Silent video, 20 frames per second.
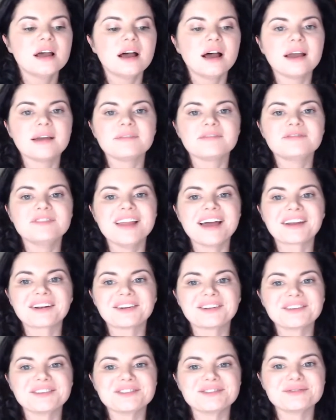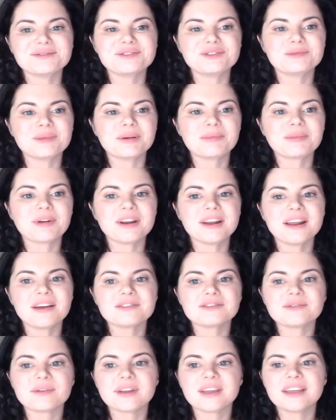I have Natalie's YouTube up right now,
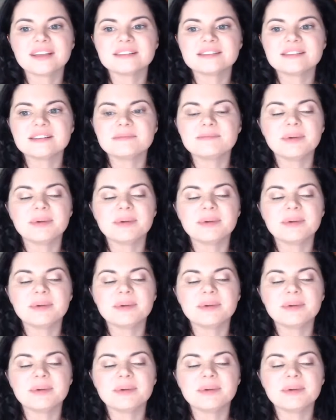so I can't see.